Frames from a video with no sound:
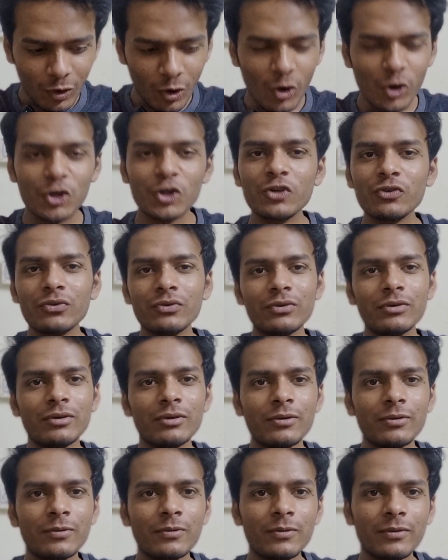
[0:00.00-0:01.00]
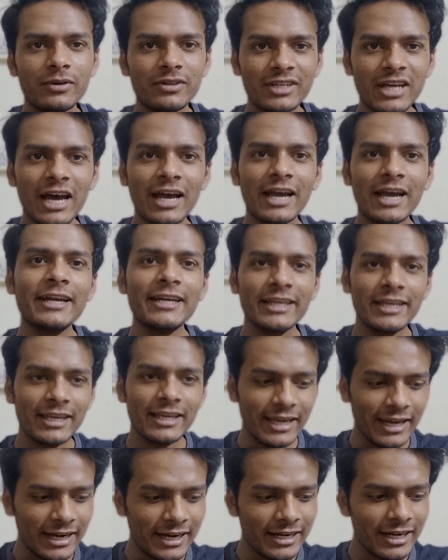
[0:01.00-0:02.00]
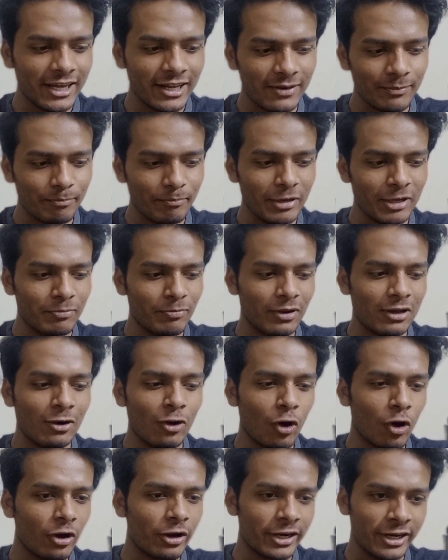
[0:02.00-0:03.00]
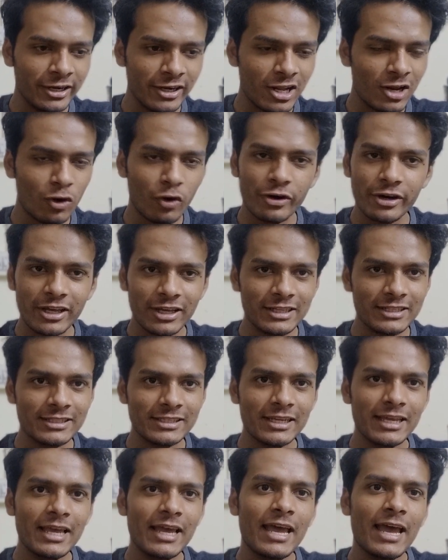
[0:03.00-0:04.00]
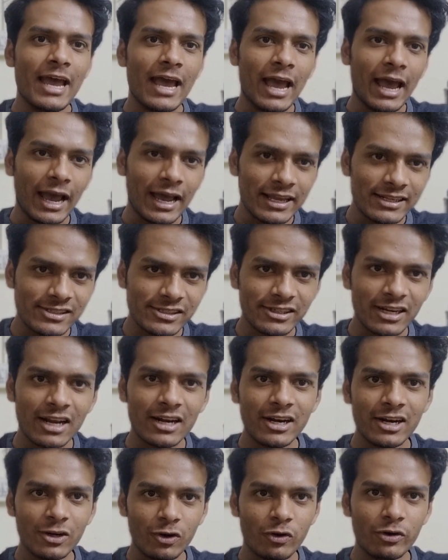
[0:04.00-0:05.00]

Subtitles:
not targeting Indian people or Indian audience as a target